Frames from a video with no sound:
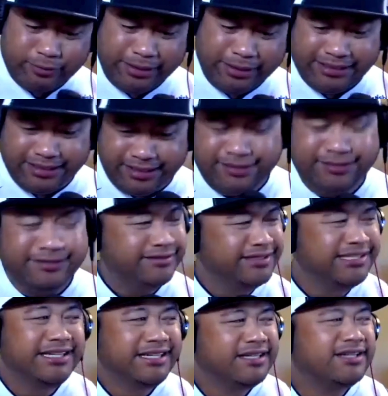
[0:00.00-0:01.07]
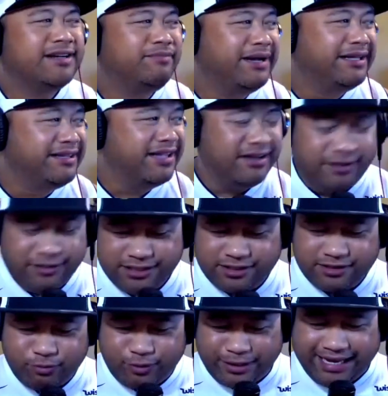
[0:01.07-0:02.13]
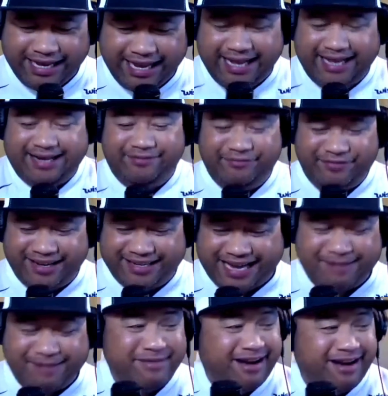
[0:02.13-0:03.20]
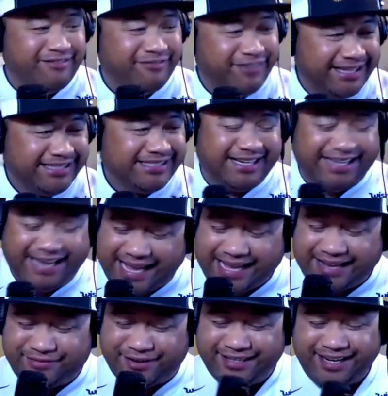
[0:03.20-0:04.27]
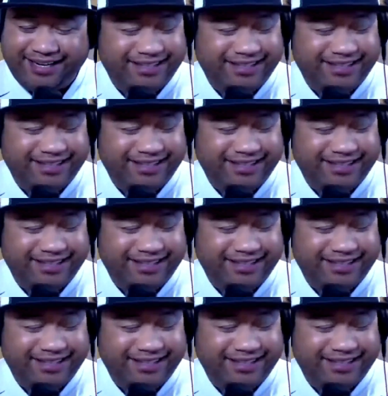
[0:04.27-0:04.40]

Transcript: we do. But the Uce went ahead, if you come out, it's a lag, boy.